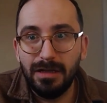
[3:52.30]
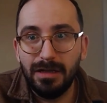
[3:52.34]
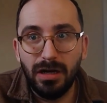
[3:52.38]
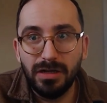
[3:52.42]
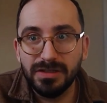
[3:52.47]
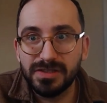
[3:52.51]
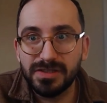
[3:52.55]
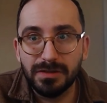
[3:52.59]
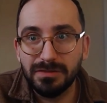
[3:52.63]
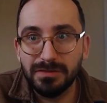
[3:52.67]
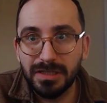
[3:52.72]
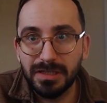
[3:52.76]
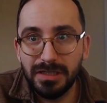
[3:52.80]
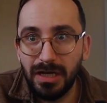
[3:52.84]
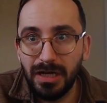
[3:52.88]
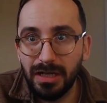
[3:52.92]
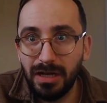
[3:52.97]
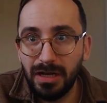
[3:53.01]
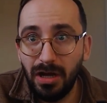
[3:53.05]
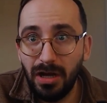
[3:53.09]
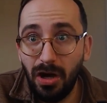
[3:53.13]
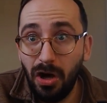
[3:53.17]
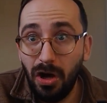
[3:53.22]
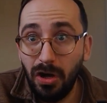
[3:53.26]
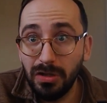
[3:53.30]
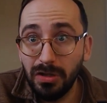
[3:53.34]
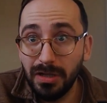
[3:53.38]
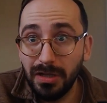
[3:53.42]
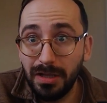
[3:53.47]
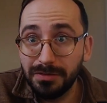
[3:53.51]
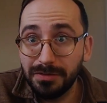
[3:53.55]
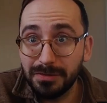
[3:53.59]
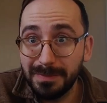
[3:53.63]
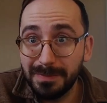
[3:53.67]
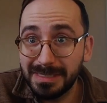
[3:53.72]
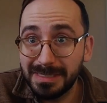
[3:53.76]
certainly not all
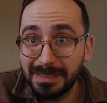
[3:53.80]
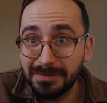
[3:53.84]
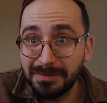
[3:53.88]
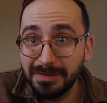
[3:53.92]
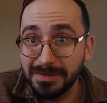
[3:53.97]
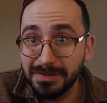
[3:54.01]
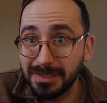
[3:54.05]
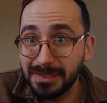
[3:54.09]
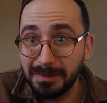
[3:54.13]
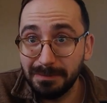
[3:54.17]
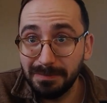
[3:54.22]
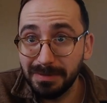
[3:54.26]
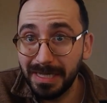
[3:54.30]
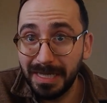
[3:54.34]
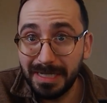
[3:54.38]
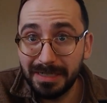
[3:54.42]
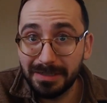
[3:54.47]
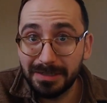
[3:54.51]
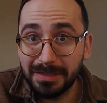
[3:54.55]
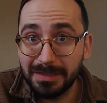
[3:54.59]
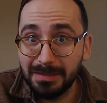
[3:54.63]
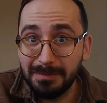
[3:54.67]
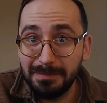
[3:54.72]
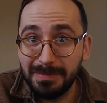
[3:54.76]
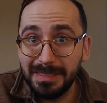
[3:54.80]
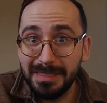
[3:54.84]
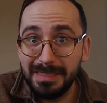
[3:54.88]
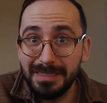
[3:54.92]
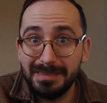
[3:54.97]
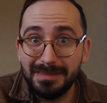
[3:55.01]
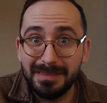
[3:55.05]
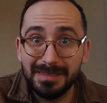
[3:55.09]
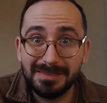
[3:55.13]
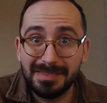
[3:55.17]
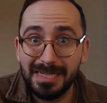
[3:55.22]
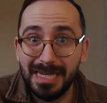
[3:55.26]
other materials in a blend are going to be
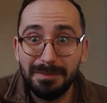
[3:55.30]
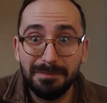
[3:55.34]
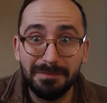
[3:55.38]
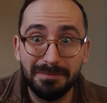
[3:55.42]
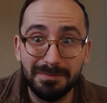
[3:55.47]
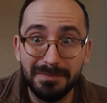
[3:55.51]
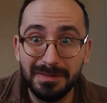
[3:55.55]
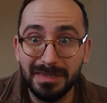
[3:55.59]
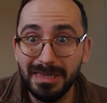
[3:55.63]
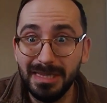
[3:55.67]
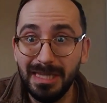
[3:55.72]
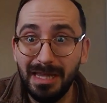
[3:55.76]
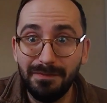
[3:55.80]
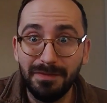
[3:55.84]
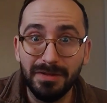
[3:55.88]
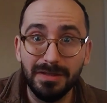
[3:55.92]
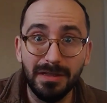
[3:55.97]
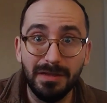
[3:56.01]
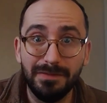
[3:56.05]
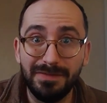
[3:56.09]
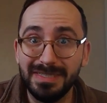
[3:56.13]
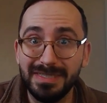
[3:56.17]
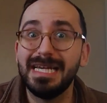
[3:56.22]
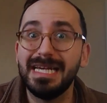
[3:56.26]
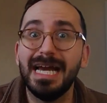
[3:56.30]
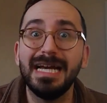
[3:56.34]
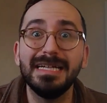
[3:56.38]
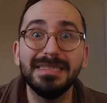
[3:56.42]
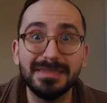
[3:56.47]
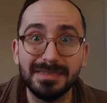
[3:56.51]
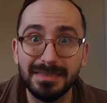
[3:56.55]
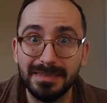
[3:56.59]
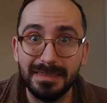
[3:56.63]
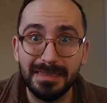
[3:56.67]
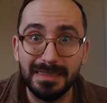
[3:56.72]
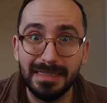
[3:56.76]
the same level of
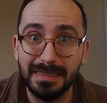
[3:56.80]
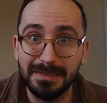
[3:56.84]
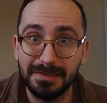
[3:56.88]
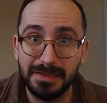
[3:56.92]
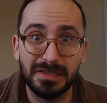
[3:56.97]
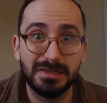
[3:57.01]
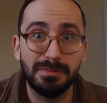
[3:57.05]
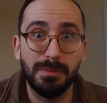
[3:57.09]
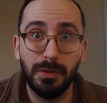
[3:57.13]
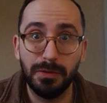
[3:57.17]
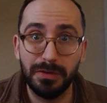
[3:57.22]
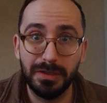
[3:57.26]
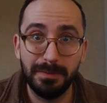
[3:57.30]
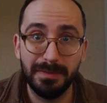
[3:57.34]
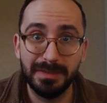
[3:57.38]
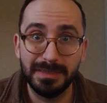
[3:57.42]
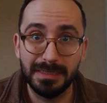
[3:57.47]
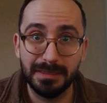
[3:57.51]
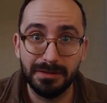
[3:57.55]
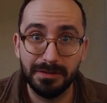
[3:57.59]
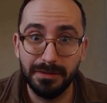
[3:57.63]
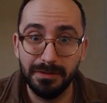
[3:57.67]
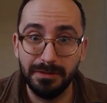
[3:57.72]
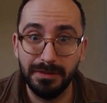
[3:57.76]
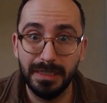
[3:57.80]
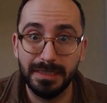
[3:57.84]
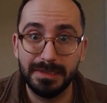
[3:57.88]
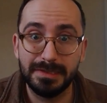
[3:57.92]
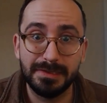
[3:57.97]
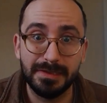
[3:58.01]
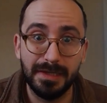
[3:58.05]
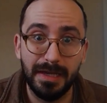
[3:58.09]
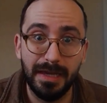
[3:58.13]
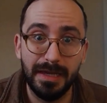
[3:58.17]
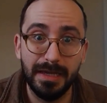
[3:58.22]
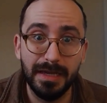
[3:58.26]
intensity as a smoky material, let's
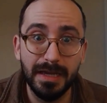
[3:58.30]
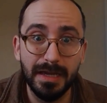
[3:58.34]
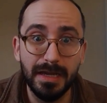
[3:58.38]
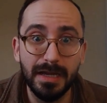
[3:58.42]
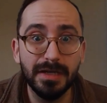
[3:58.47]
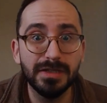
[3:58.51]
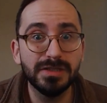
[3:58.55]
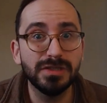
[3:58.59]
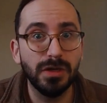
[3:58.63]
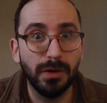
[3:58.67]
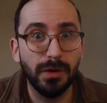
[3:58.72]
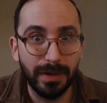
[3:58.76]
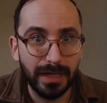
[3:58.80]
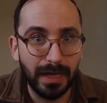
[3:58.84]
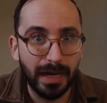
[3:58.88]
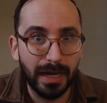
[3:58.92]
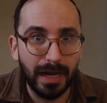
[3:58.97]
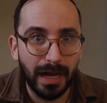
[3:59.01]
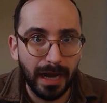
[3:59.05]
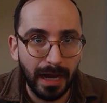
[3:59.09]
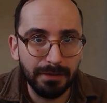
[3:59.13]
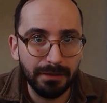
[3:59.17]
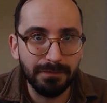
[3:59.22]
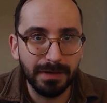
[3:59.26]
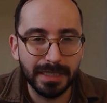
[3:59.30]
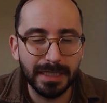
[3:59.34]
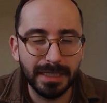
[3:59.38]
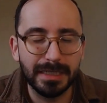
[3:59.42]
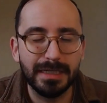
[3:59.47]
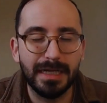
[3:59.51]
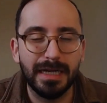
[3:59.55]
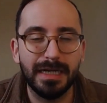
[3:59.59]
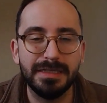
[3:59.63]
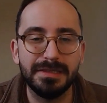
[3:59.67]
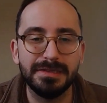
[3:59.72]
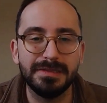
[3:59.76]
say. So I
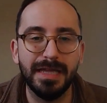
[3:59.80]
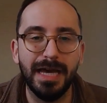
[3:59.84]
recognize